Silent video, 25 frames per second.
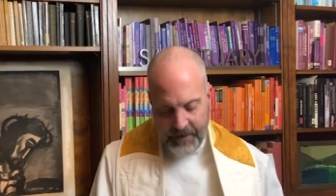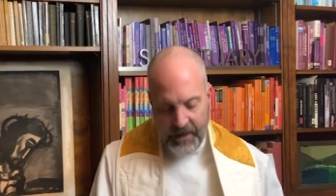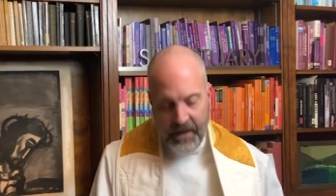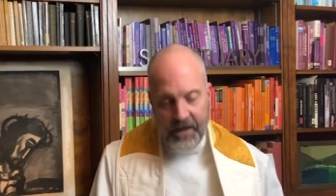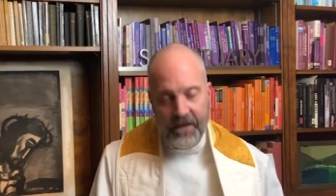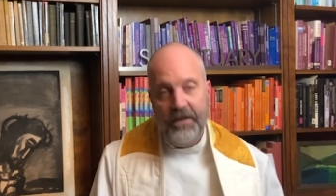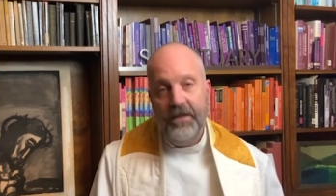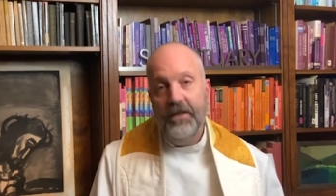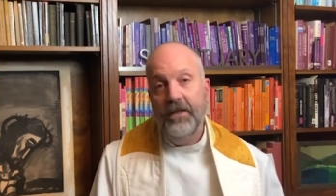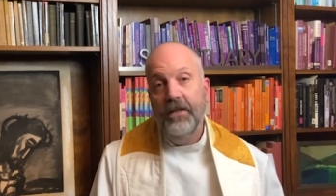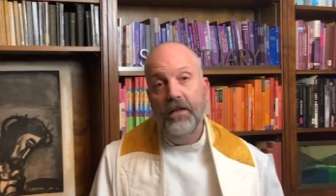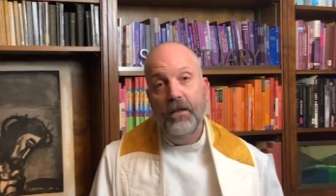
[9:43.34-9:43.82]

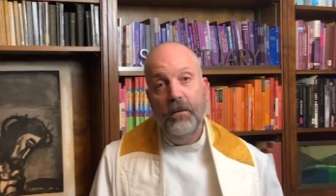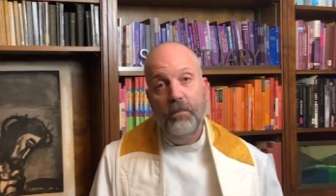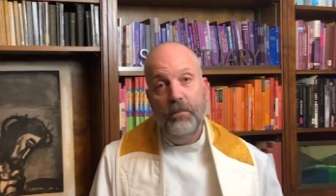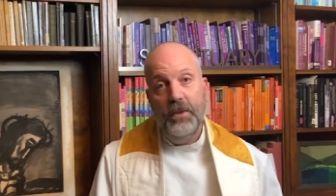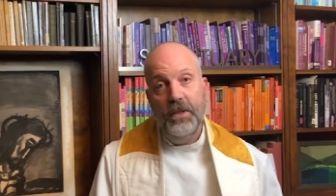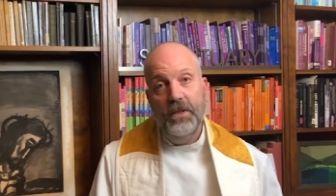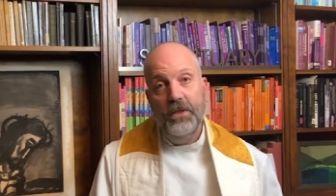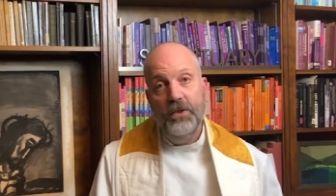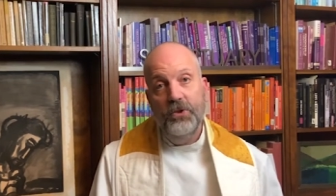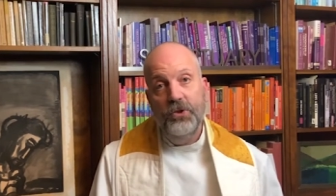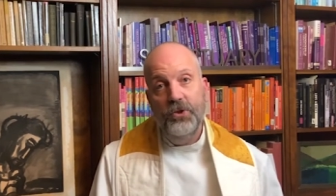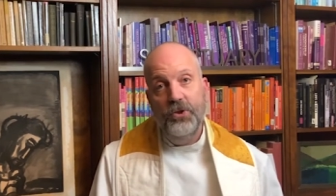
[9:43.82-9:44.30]
are you going to
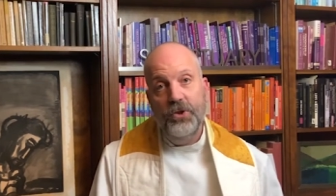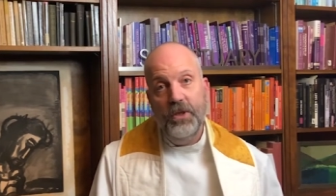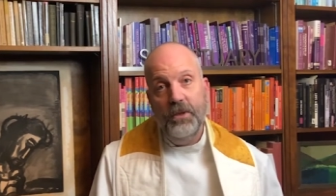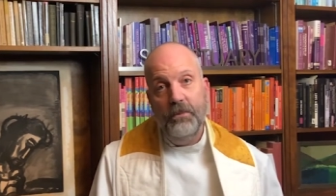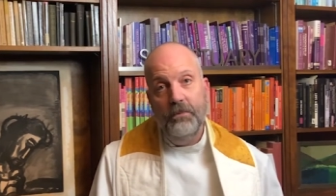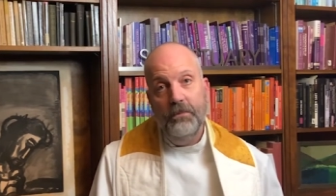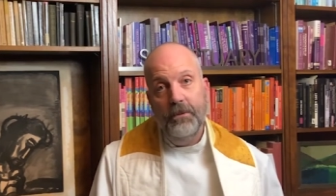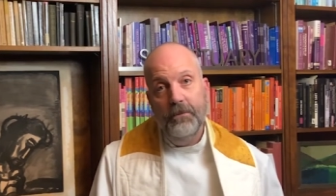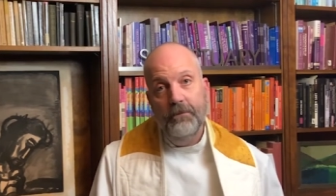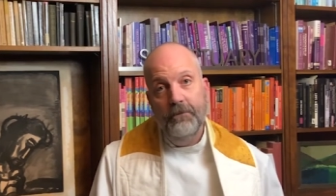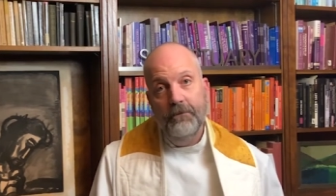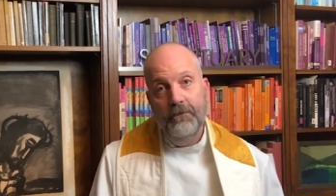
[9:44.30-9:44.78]
be a
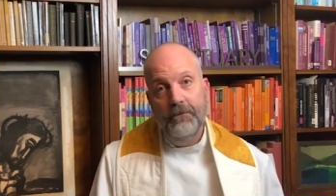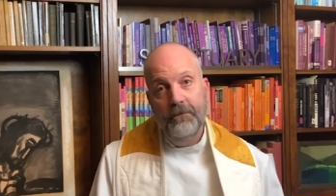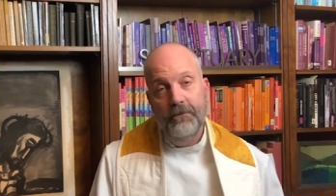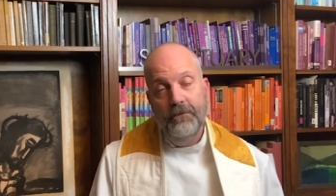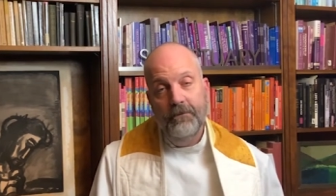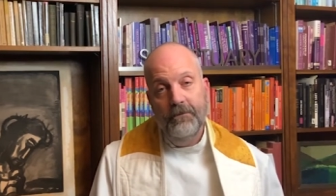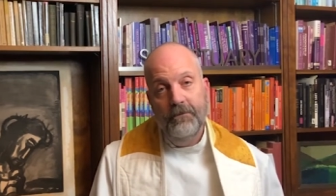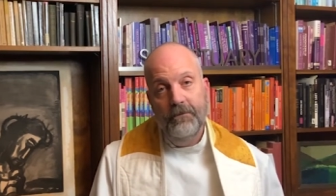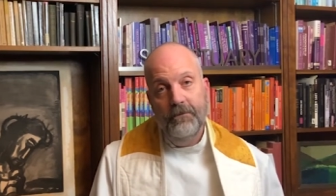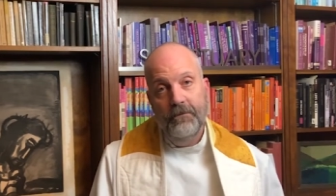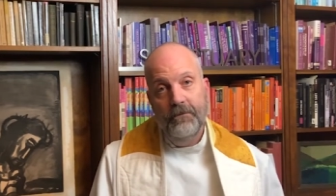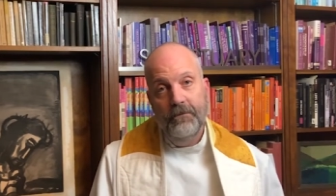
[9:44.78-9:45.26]
sheep?
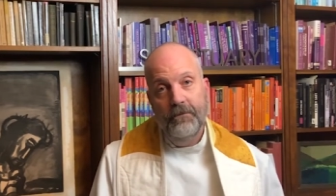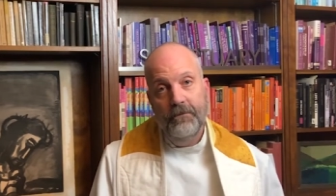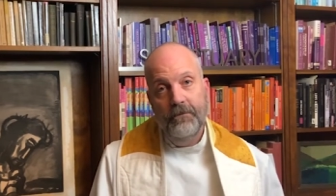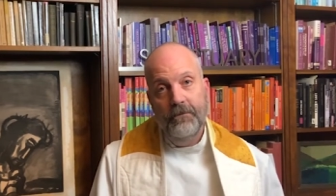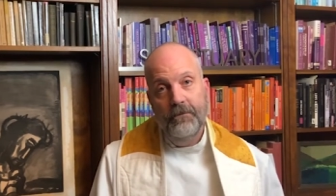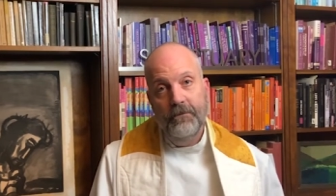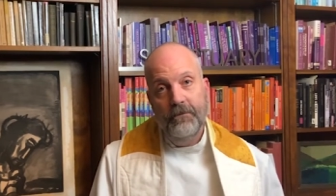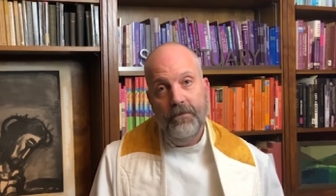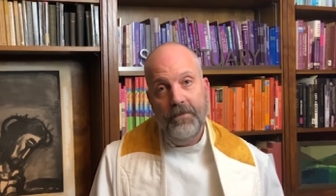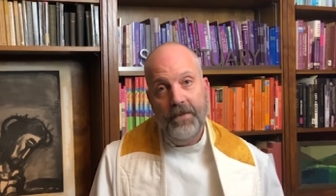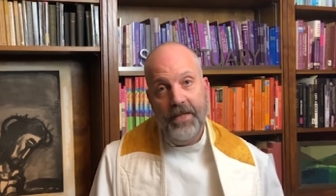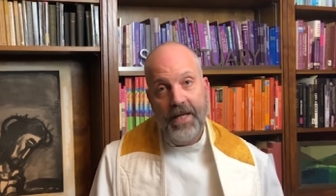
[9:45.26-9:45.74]

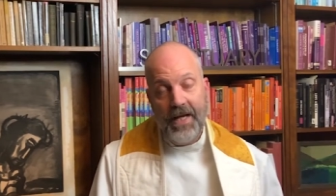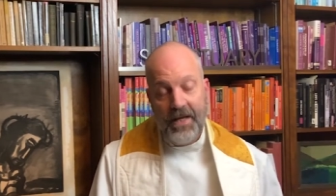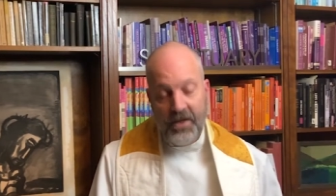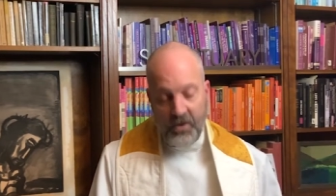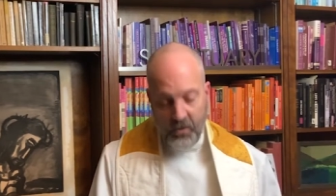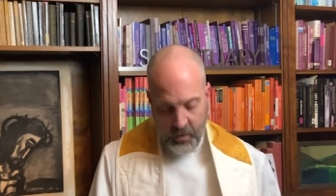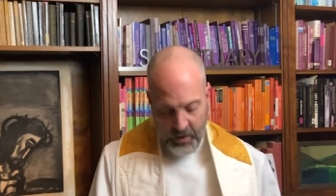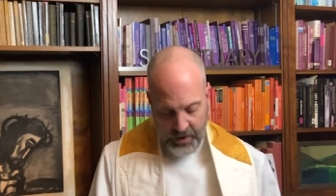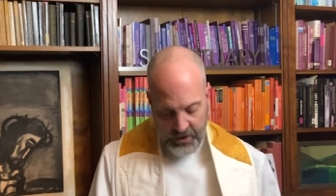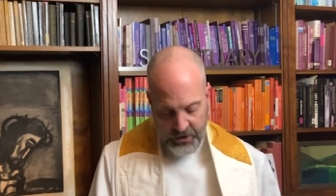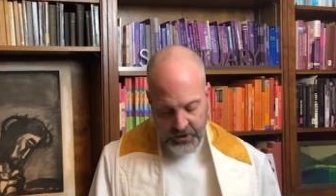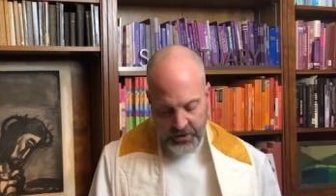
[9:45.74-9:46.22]

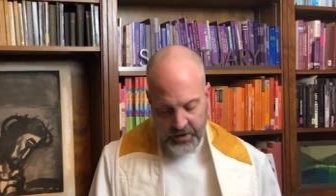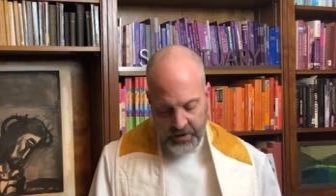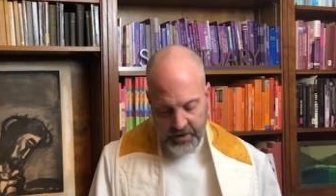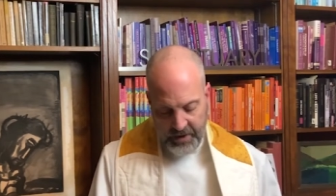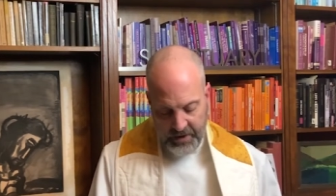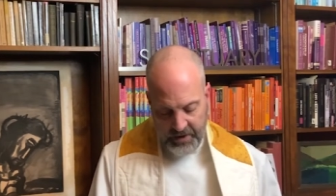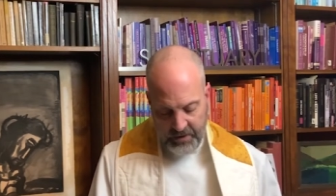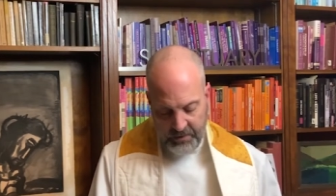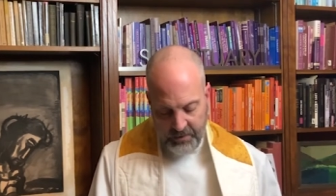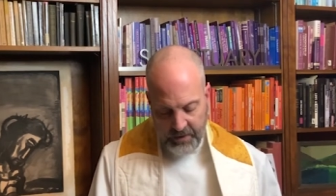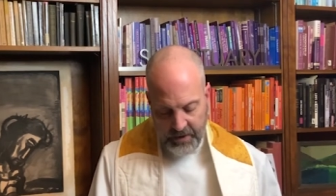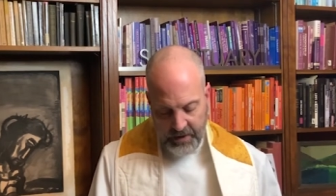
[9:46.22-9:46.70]
That question
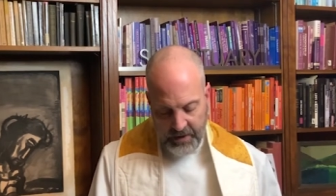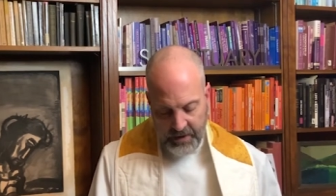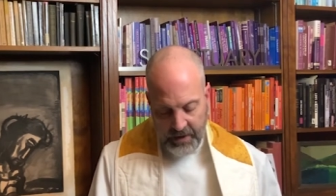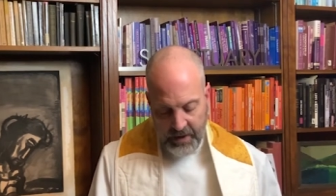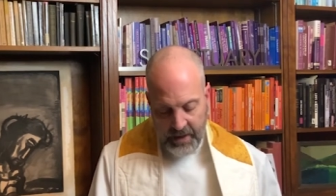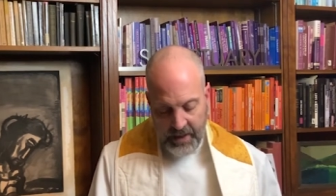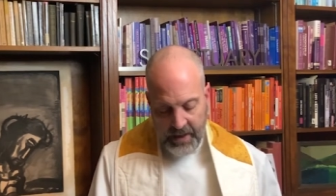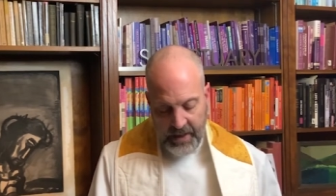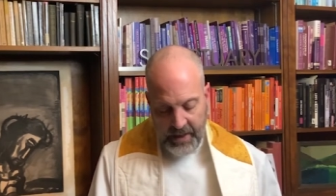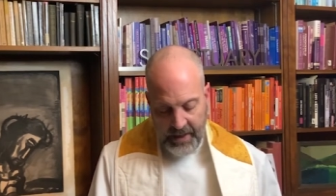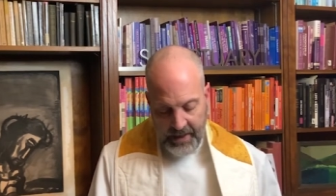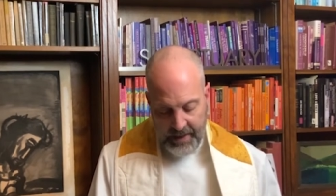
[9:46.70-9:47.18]
has been
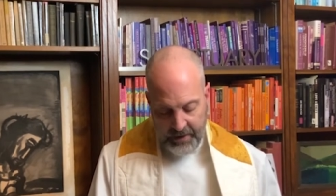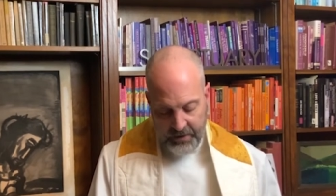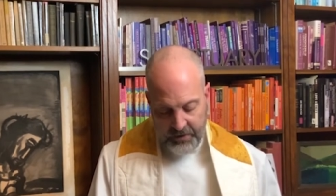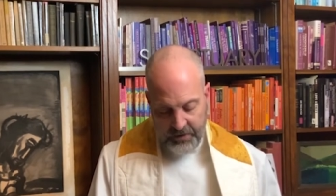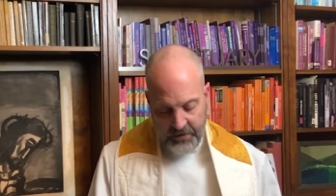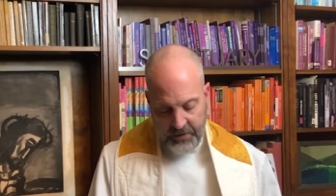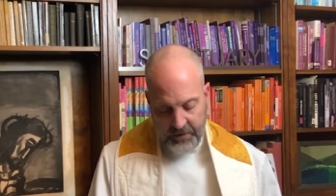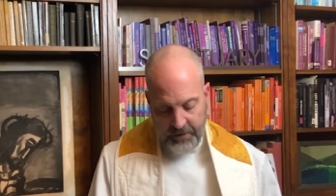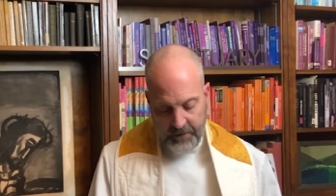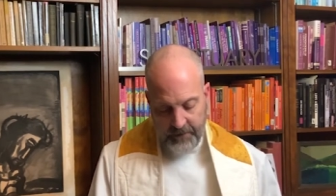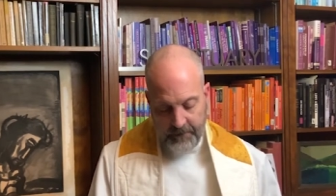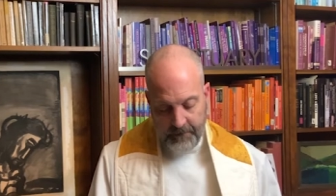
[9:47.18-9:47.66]

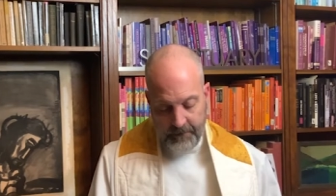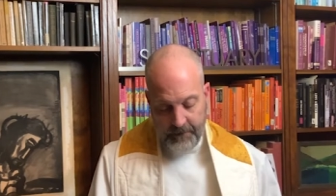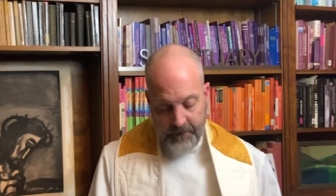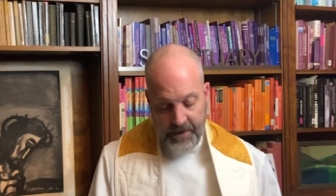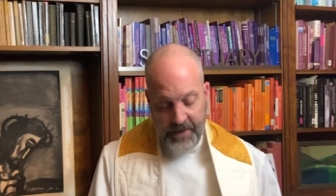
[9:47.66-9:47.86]
answered,